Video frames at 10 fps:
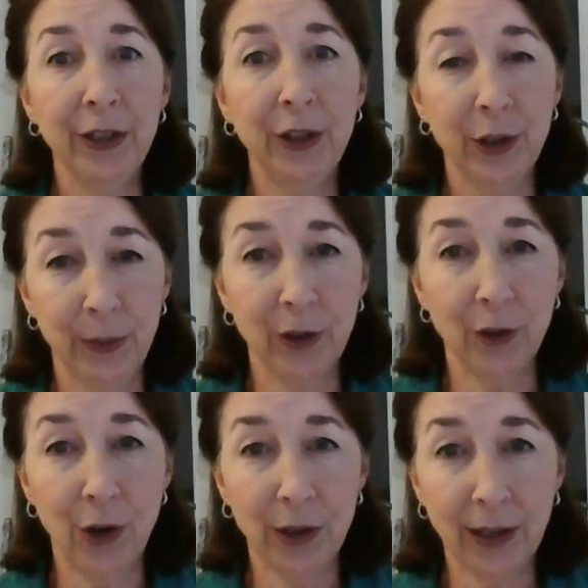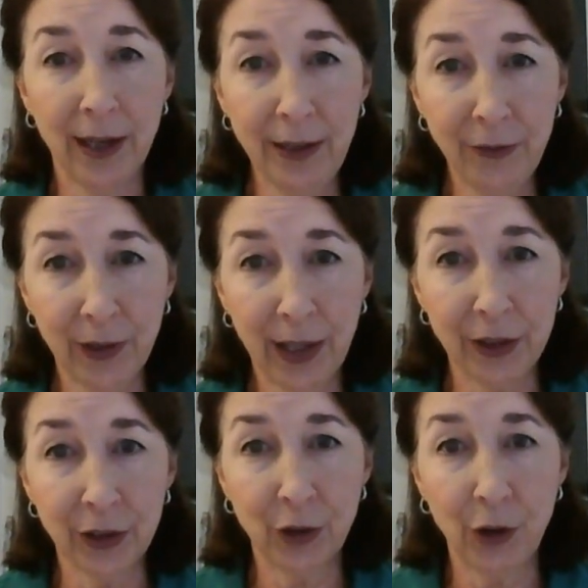You can make online
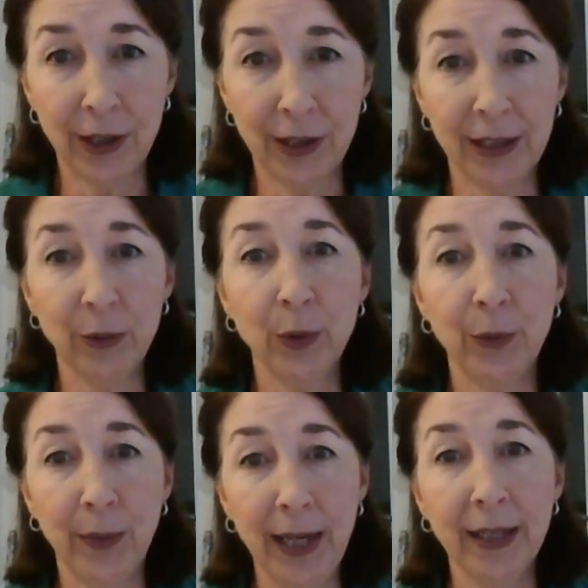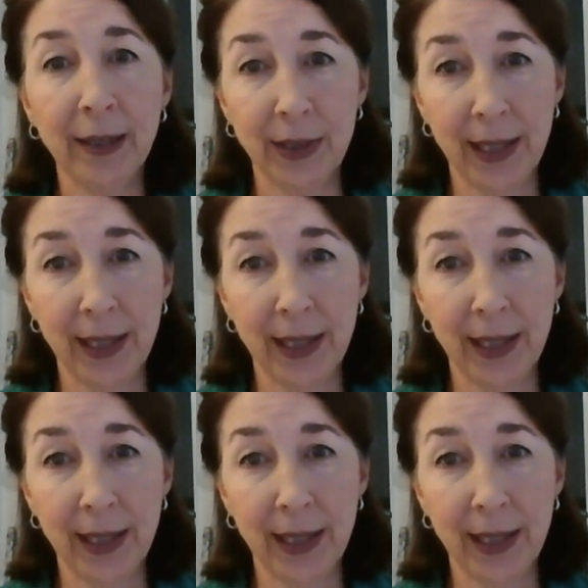flashcards and it will make up